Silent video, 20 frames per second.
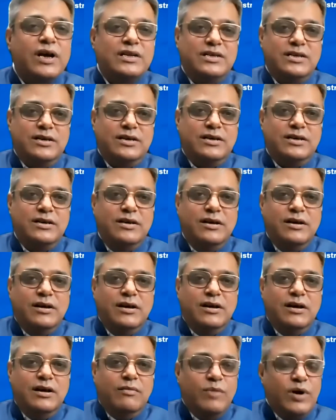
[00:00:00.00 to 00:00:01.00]
say.
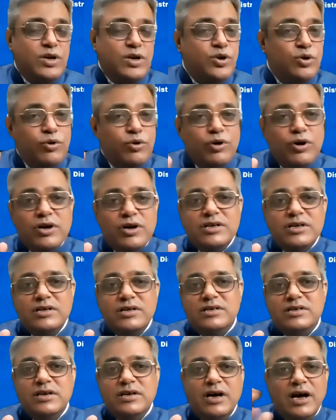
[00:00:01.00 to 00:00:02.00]
But yours
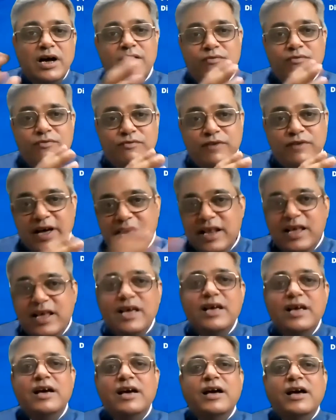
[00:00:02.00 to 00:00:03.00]
are very
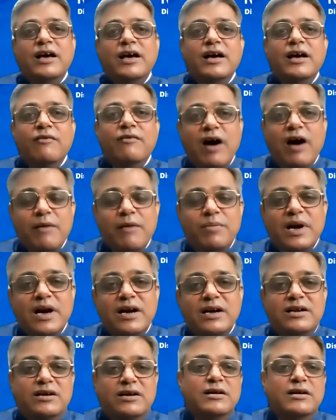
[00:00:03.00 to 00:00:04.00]
vibrant
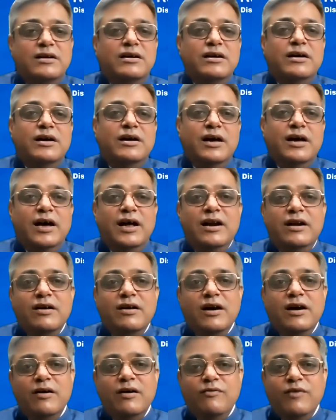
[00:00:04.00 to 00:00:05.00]
and
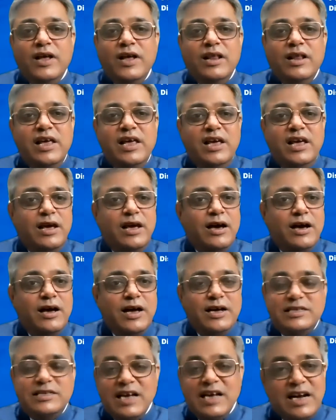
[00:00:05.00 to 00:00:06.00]
very
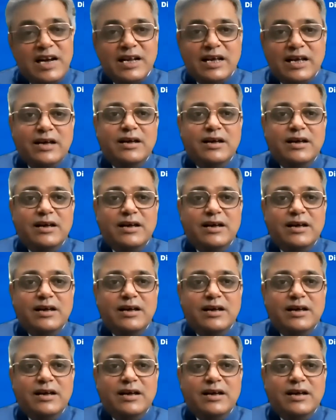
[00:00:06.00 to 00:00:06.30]
exciting.